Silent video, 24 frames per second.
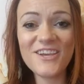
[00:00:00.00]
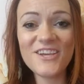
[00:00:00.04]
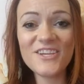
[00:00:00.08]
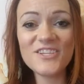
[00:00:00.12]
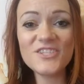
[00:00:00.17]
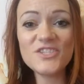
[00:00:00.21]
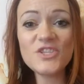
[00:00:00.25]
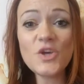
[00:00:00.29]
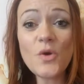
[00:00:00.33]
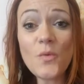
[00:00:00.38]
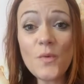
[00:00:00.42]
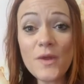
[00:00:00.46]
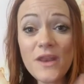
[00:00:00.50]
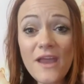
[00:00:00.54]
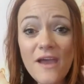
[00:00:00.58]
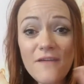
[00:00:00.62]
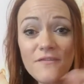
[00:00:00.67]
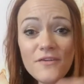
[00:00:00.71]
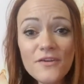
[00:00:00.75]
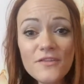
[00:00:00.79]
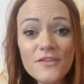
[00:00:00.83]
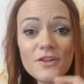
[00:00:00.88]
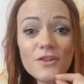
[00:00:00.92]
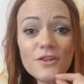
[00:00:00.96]
So,
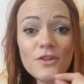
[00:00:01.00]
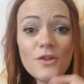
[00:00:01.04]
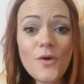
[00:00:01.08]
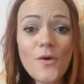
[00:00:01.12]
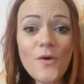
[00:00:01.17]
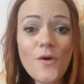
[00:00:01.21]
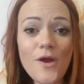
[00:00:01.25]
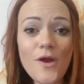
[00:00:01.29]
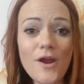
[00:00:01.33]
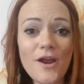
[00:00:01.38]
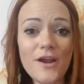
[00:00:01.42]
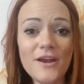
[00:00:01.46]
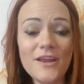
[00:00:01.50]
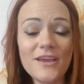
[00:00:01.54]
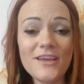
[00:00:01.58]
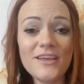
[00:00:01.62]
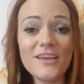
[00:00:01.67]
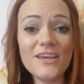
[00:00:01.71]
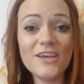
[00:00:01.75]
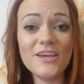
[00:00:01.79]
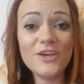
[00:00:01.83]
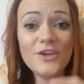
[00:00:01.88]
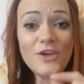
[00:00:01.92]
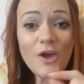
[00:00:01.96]
whenever the Lord
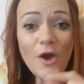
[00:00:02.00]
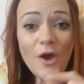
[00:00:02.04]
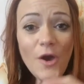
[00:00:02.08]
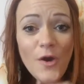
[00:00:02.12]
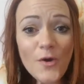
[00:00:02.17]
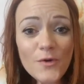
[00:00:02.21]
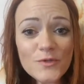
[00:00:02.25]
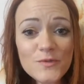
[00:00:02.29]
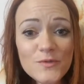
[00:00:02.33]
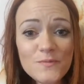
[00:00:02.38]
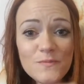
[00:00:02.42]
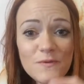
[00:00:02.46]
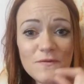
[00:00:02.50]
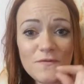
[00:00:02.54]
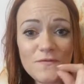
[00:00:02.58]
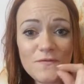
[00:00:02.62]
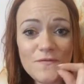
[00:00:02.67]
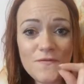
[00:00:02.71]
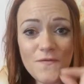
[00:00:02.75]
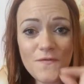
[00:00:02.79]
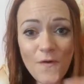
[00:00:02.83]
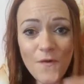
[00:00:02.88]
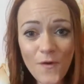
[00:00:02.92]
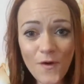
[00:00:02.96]
goes
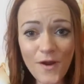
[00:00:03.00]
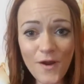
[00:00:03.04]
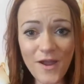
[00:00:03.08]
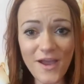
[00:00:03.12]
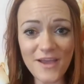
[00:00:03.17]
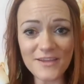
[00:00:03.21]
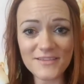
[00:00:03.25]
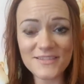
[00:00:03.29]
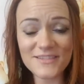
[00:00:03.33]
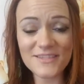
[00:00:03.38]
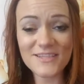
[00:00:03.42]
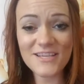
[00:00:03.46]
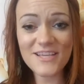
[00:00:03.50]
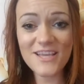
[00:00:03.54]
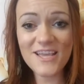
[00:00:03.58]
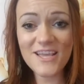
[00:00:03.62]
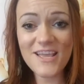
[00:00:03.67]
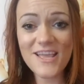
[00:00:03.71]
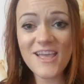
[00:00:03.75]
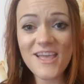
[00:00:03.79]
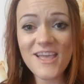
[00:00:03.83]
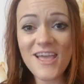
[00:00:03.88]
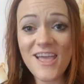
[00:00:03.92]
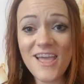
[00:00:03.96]
before us
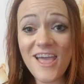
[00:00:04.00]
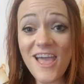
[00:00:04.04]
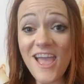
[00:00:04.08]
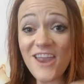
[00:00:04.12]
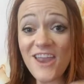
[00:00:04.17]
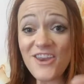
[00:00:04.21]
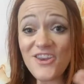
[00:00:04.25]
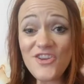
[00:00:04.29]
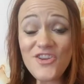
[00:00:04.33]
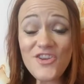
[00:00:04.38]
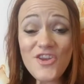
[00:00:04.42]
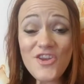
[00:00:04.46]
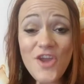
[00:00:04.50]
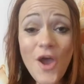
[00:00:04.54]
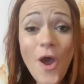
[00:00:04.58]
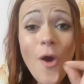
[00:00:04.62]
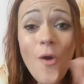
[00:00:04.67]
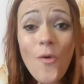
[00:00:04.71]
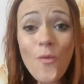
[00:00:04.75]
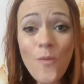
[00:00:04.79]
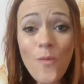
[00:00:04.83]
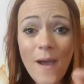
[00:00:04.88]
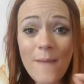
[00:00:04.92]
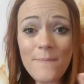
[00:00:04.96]
and no
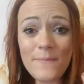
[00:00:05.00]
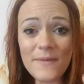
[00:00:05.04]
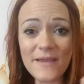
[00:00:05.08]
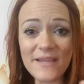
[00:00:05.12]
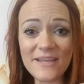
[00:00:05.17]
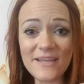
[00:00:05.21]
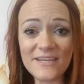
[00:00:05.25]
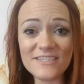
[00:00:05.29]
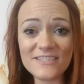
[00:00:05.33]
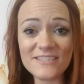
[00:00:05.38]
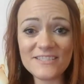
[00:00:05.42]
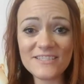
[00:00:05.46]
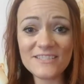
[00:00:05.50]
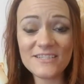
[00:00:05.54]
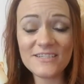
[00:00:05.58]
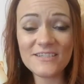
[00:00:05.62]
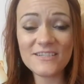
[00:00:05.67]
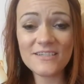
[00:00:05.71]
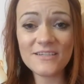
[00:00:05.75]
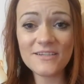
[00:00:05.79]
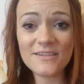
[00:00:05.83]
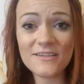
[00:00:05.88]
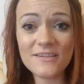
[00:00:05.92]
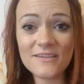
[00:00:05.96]
weapon
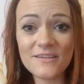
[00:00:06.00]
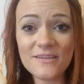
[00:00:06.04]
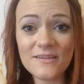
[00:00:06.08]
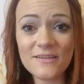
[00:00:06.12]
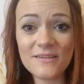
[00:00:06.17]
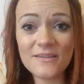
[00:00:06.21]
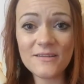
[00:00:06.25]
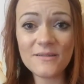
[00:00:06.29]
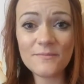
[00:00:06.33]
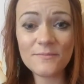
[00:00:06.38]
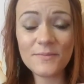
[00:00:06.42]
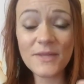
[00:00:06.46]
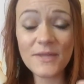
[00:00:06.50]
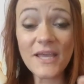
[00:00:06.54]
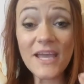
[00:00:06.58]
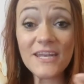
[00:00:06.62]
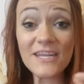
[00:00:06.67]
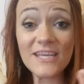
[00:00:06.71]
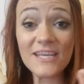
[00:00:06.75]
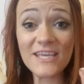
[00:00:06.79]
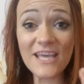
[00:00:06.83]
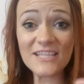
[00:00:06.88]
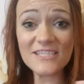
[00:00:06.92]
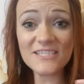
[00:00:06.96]
planned
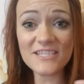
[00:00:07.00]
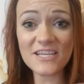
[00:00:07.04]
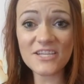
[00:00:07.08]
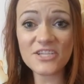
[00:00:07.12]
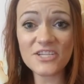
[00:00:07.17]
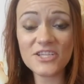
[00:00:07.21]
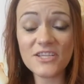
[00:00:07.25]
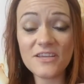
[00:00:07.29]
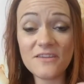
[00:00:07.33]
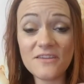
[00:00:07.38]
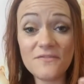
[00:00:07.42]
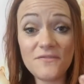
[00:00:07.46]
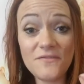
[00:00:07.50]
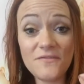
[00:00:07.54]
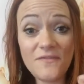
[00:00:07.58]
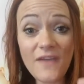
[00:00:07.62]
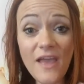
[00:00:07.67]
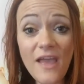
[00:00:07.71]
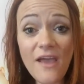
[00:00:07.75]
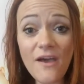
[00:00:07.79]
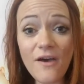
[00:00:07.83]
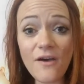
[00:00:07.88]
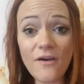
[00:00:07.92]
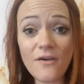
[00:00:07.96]
against us can
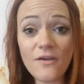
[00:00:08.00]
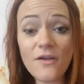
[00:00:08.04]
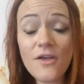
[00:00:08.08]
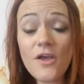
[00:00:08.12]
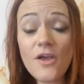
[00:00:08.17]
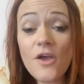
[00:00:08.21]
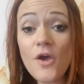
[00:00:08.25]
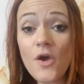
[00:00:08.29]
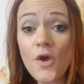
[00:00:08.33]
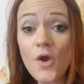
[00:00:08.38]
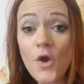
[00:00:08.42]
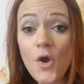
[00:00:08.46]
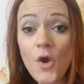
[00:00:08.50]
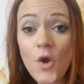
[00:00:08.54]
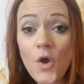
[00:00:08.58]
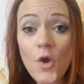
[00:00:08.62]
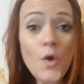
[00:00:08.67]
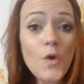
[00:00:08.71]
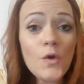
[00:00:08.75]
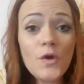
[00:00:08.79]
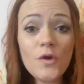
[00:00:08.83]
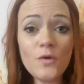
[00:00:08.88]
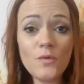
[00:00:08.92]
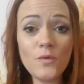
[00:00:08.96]
fail,
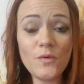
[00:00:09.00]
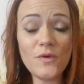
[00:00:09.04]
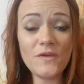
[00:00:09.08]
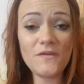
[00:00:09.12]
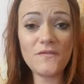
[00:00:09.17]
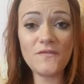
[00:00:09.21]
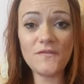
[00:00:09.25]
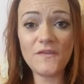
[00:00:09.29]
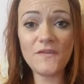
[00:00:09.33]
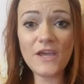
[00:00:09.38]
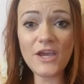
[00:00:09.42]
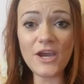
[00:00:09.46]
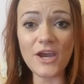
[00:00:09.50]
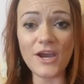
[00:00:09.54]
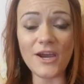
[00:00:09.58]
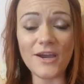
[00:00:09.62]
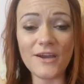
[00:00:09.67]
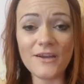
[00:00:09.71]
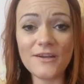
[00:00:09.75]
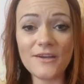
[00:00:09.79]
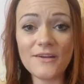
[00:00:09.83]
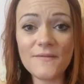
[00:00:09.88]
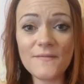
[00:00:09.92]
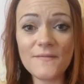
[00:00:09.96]
who can we fear?